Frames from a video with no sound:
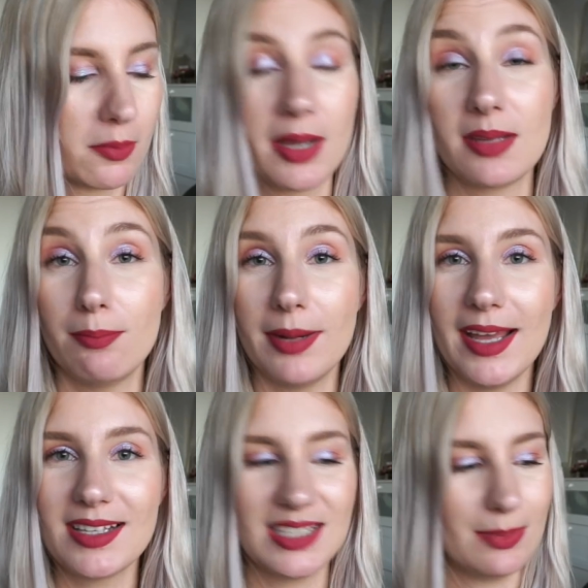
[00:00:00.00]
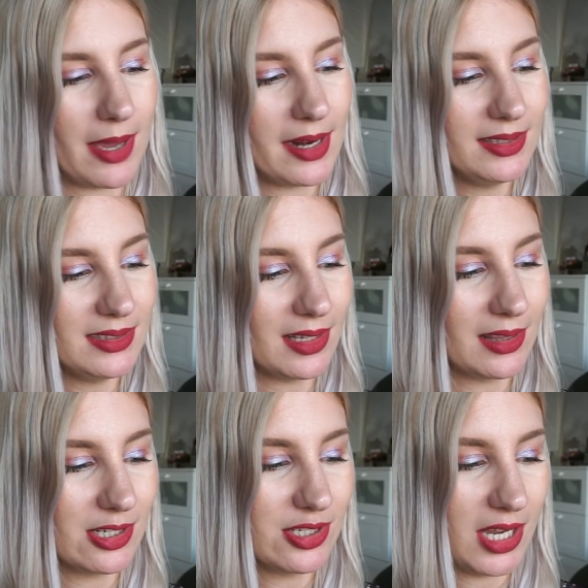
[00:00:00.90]
my Black Sea palette, and
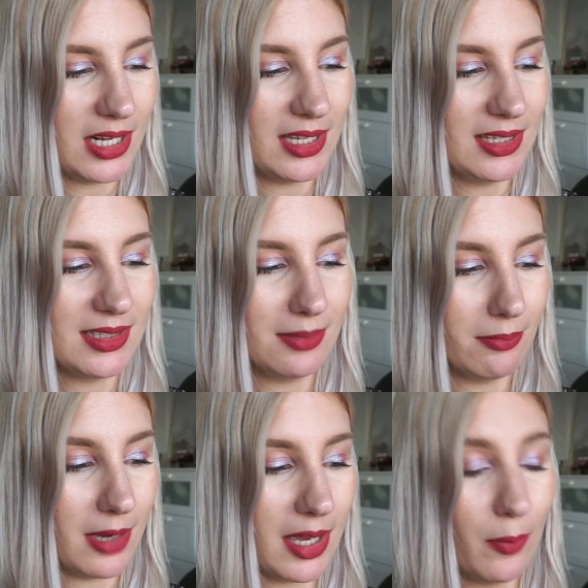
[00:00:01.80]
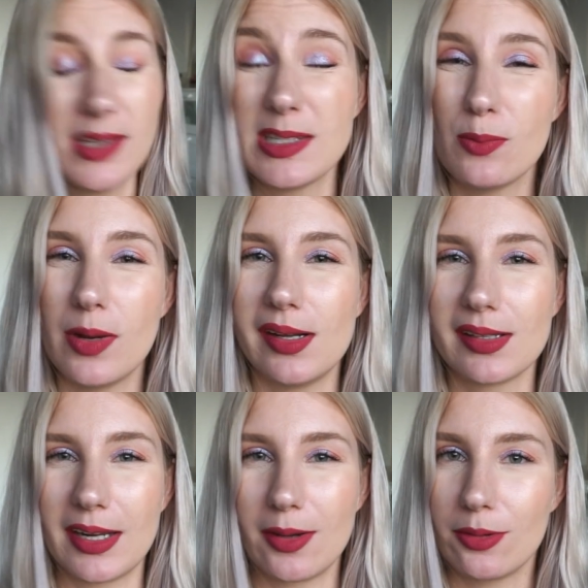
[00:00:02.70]
this shade is my Wet n Wild
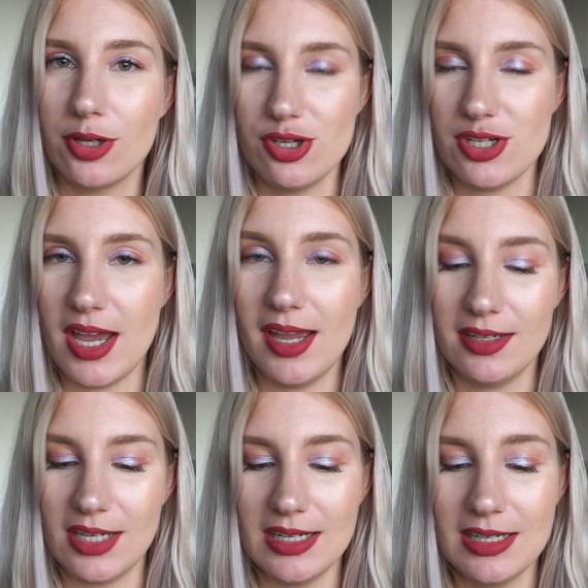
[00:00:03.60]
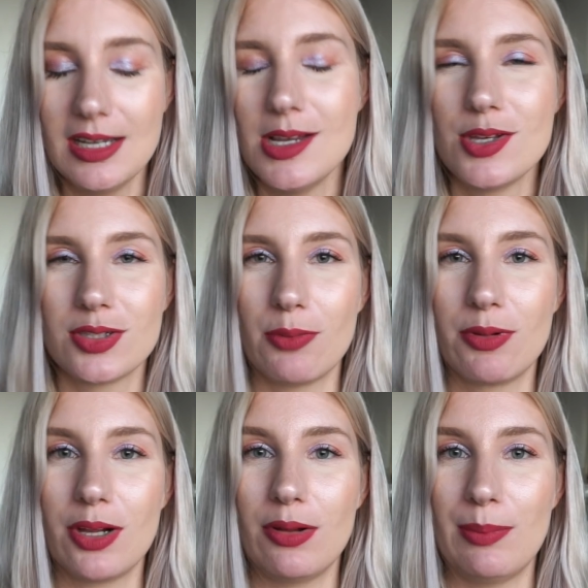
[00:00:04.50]
kind of orange shade, so we'll
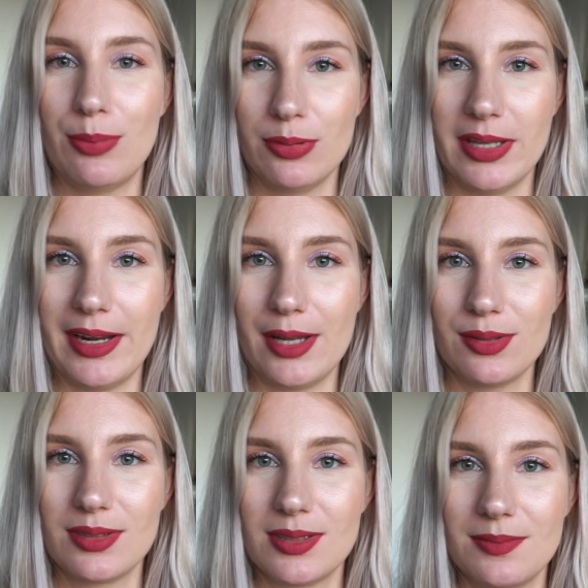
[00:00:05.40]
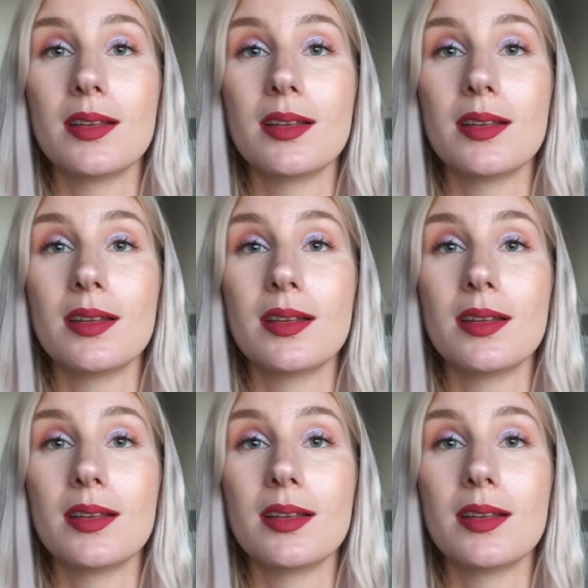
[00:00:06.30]
go and pull that out.